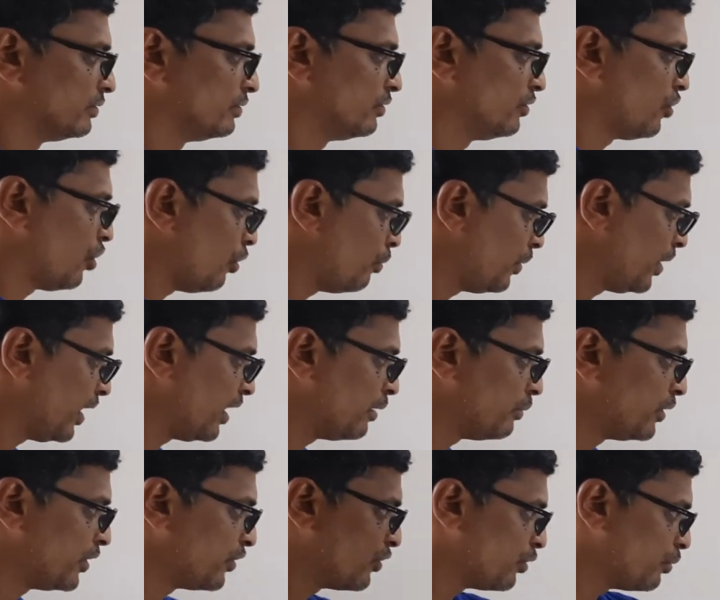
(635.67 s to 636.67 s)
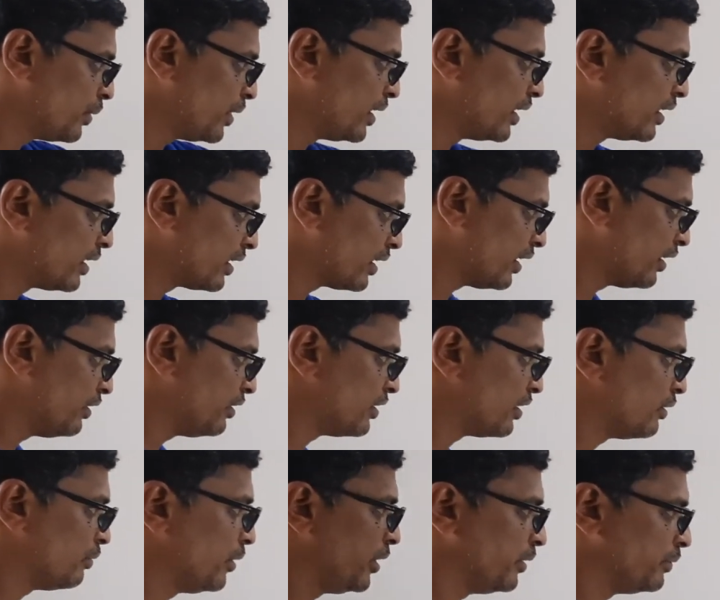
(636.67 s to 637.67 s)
How many elements will be there? Can you tell me?